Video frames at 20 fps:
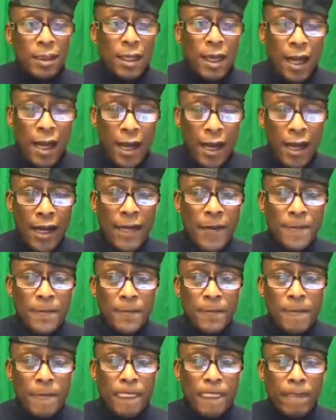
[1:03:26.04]
All right.
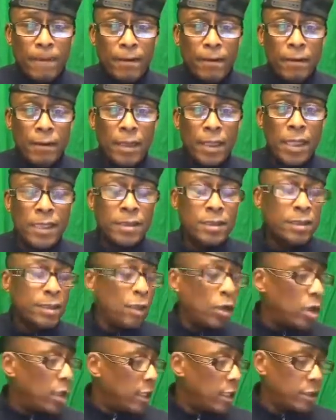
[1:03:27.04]
It's
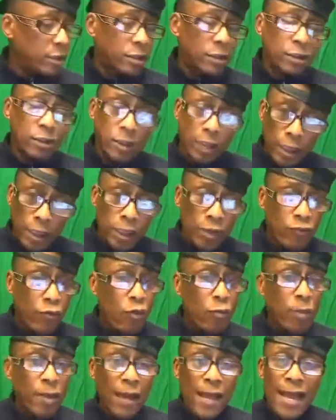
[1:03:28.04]
the study
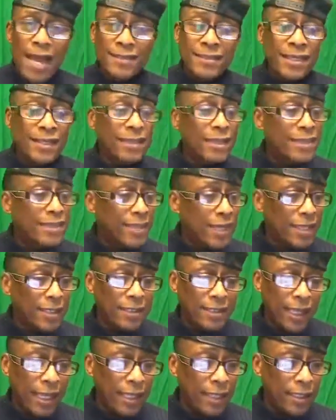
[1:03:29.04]
group class and the think
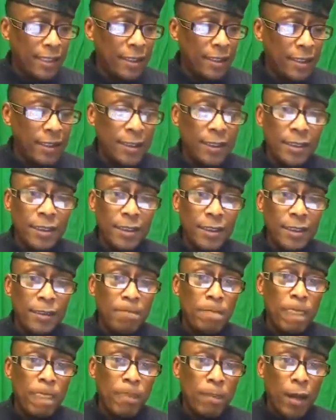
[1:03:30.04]
tank.
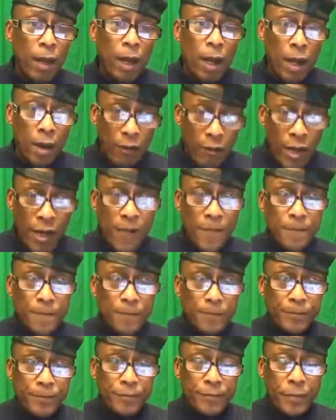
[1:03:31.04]
All right.
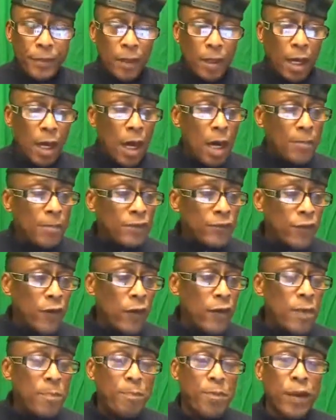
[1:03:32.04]
It's
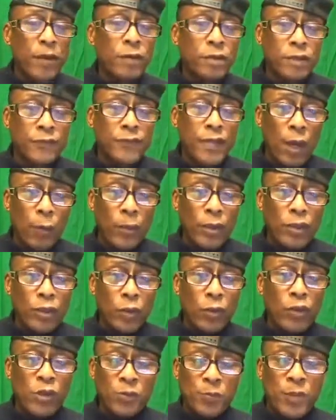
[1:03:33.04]
very imperative that we
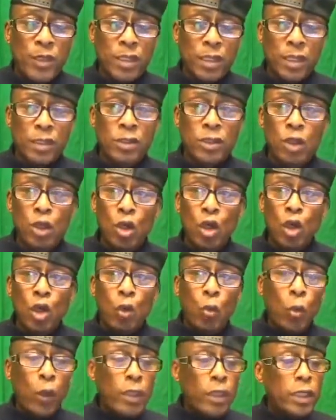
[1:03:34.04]
do this because
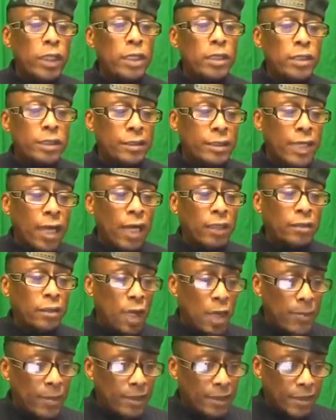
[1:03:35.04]
we need to start
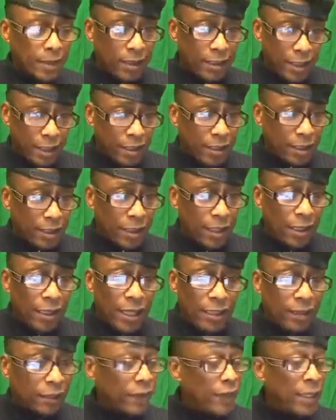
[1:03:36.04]
coming together
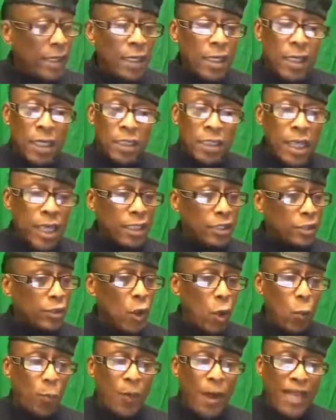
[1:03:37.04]
collectively. There's
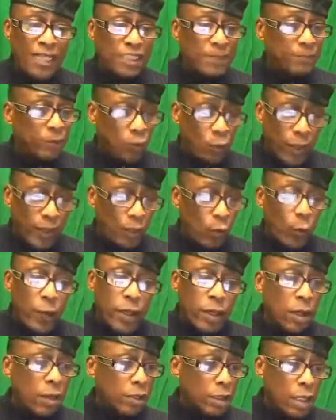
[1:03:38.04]
no possible way that
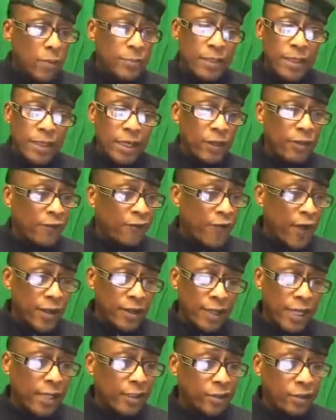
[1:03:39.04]
we're going to come together
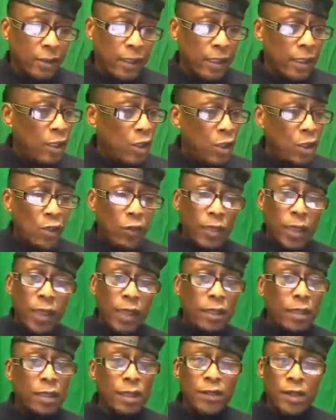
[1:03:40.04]
financially or
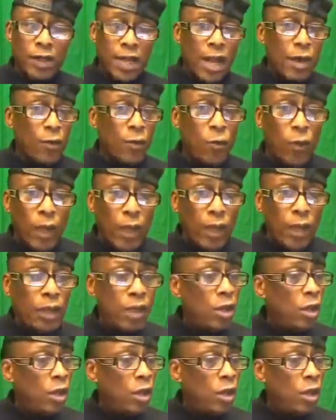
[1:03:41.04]
any other kind of way